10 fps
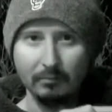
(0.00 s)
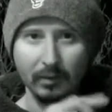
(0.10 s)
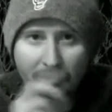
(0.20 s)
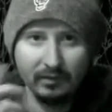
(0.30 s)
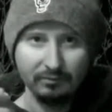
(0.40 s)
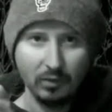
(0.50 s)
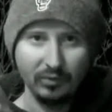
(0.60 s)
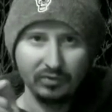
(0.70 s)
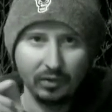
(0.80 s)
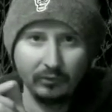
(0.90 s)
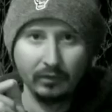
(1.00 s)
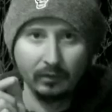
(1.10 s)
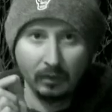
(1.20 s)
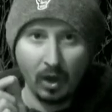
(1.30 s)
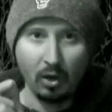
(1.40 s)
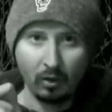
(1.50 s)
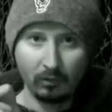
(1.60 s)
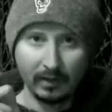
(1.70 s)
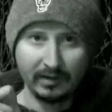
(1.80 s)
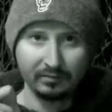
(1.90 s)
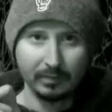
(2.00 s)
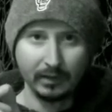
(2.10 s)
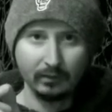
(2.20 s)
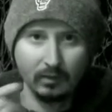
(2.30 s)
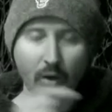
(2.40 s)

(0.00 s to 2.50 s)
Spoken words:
But let's focus on the law aspect.